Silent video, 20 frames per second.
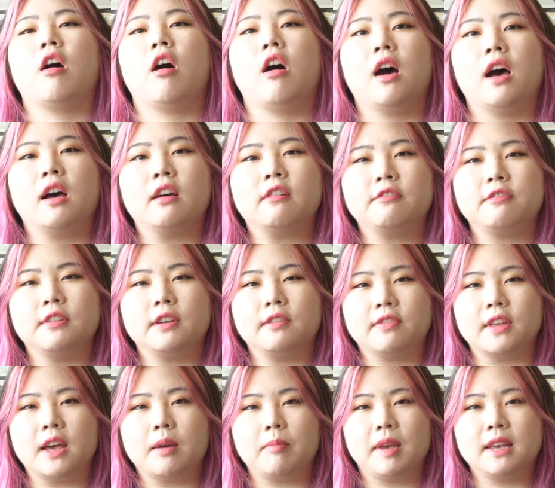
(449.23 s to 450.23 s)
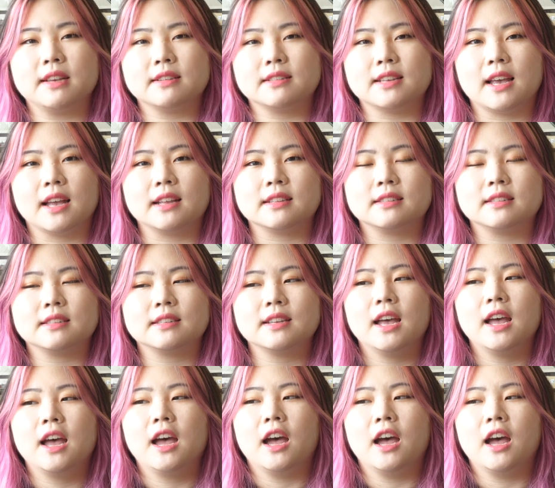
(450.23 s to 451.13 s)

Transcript: off, if that makes sense,